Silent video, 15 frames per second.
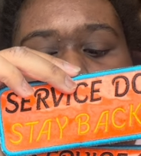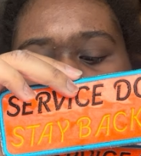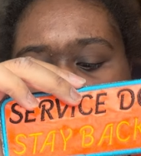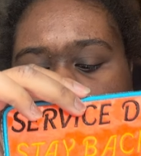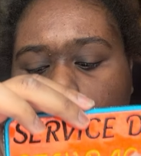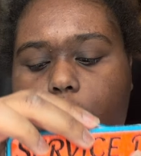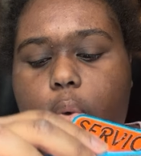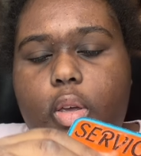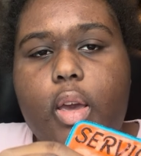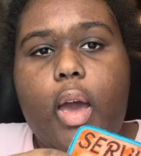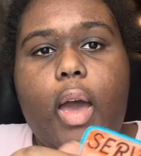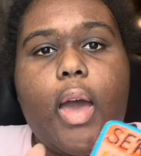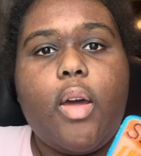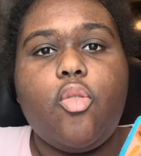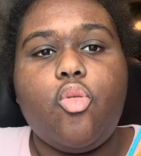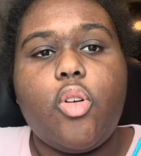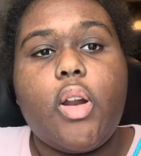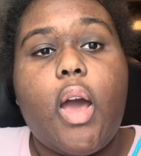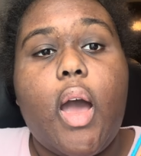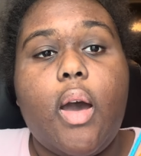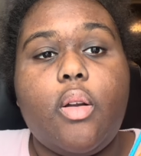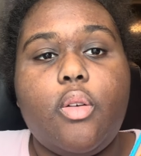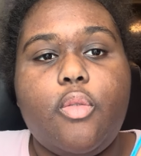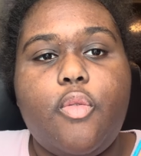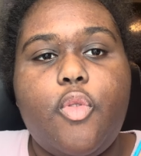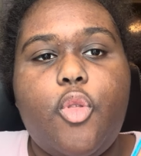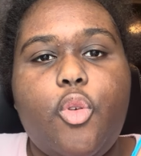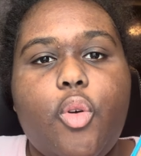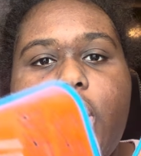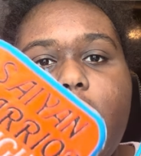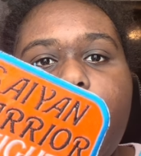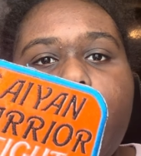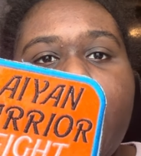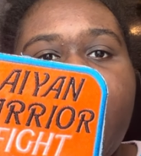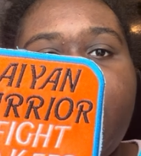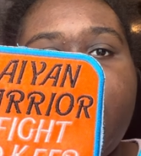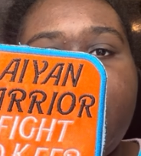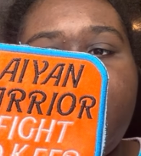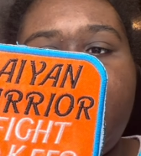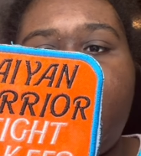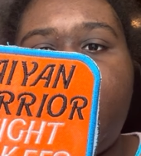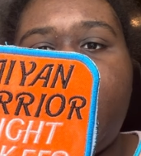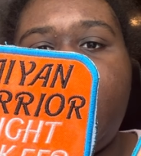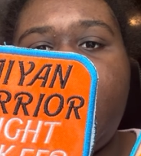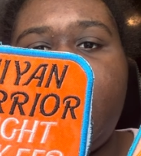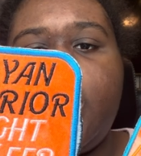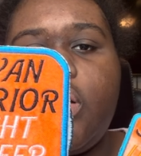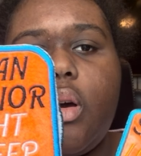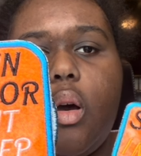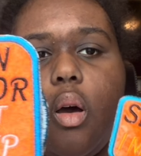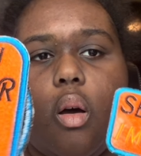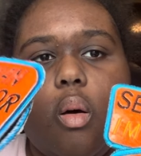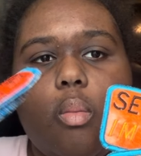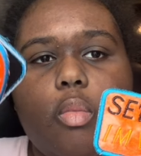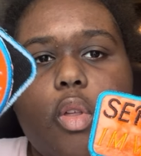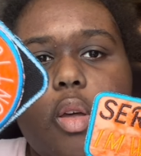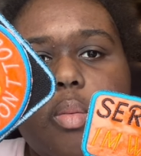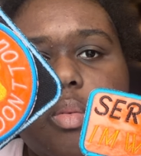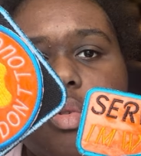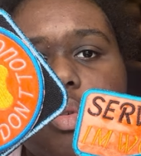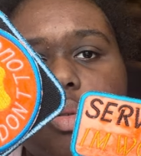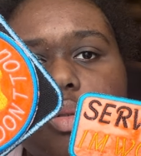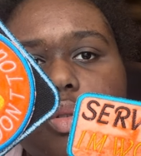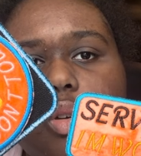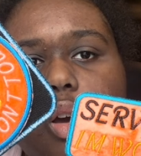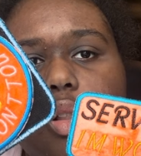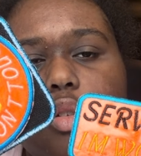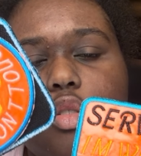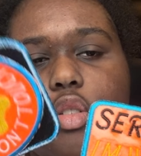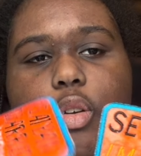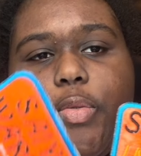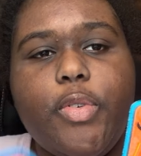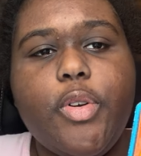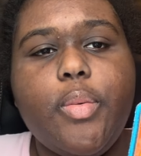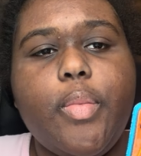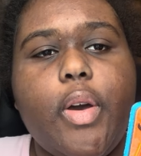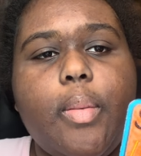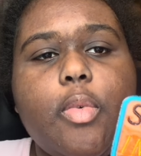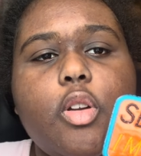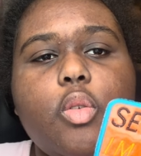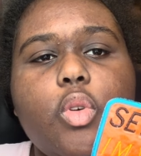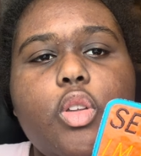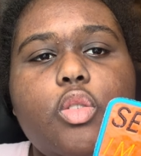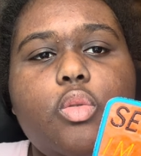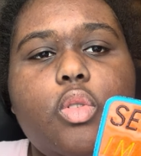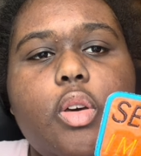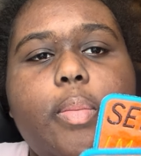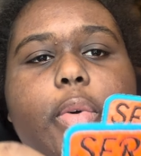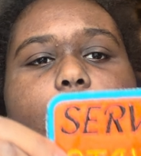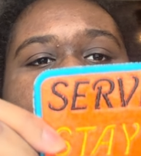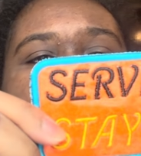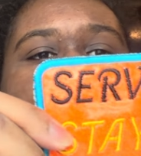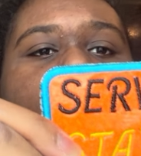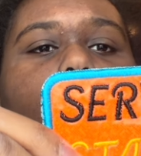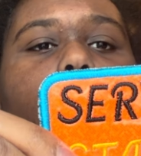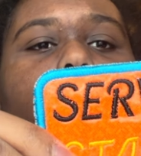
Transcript: But yeah, I had run out of thread when I was doing them, so the colors differ, but I'm gonna redo them. And these are